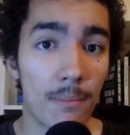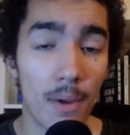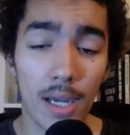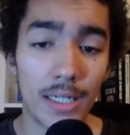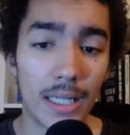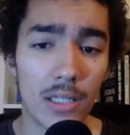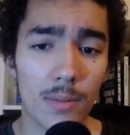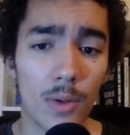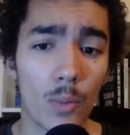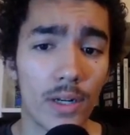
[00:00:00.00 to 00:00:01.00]
in mind, ladies and
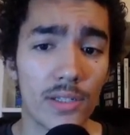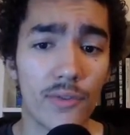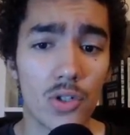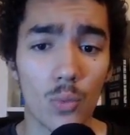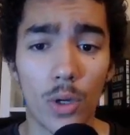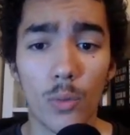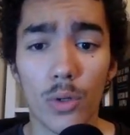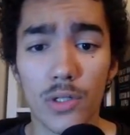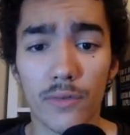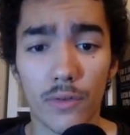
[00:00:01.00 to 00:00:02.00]
gentlemen. One is version
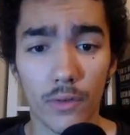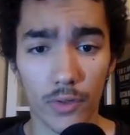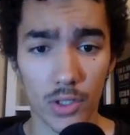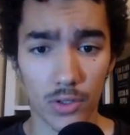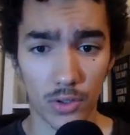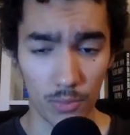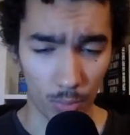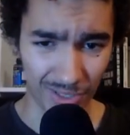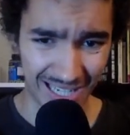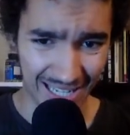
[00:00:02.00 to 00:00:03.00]
1, version 2.
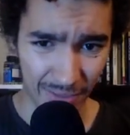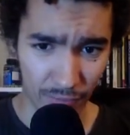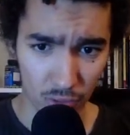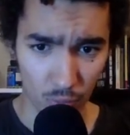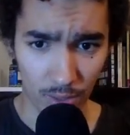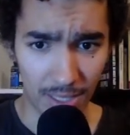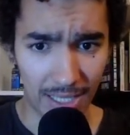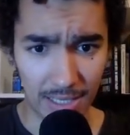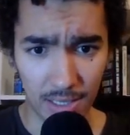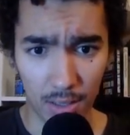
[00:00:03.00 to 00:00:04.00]
Most likely version 1
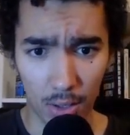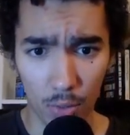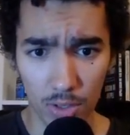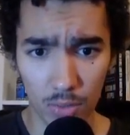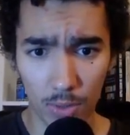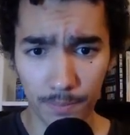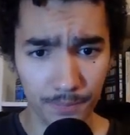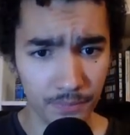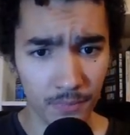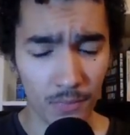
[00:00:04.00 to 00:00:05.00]
is the lowest one
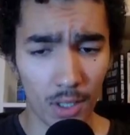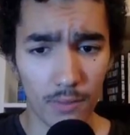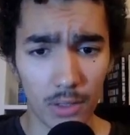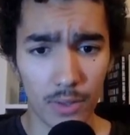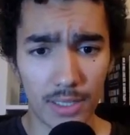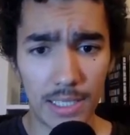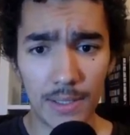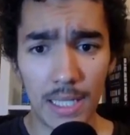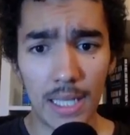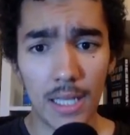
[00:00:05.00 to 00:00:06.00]
of
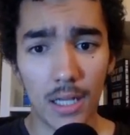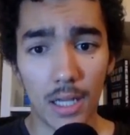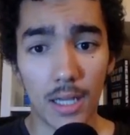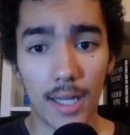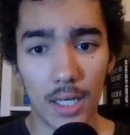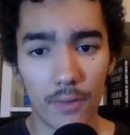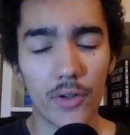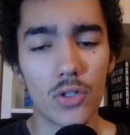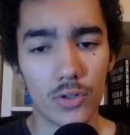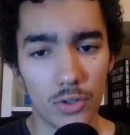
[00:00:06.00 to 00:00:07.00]
liquidity, and
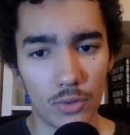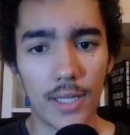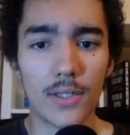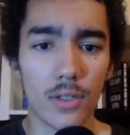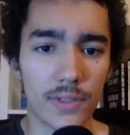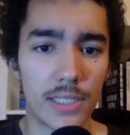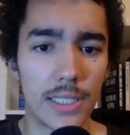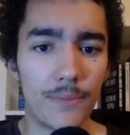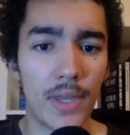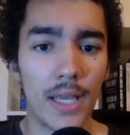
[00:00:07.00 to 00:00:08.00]
version 2 is
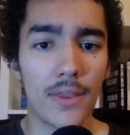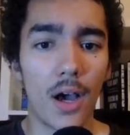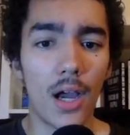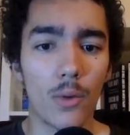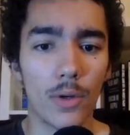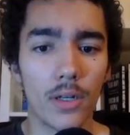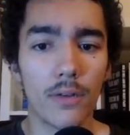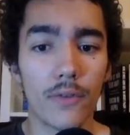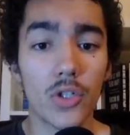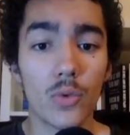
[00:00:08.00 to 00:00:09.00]
obviously the higher one.
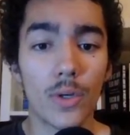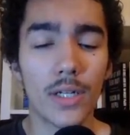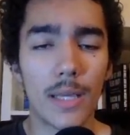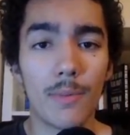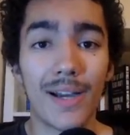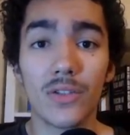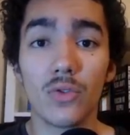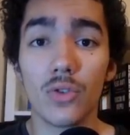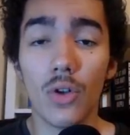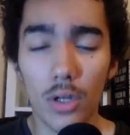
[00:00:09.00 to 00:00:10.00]
Version 1, keep in mind,
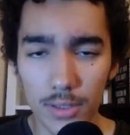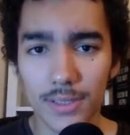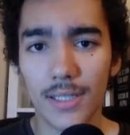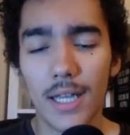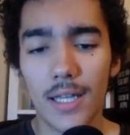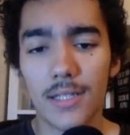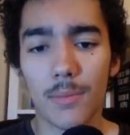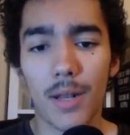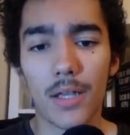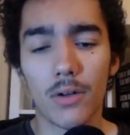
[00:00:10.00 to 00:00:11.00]
do not
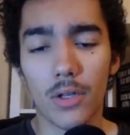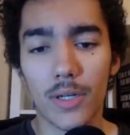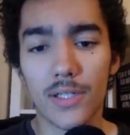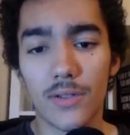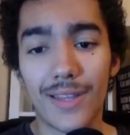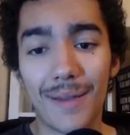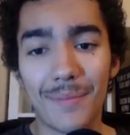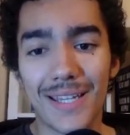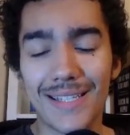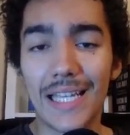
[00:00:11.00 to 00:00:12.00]
supply your liquidity to
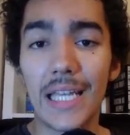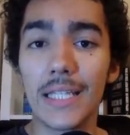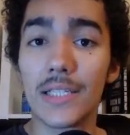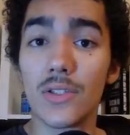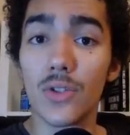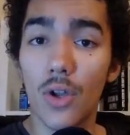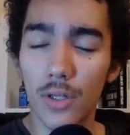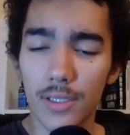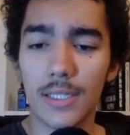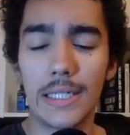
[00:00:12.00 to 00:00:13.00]
that because it does
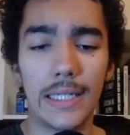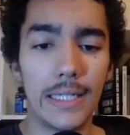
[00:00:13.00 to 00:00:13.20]
not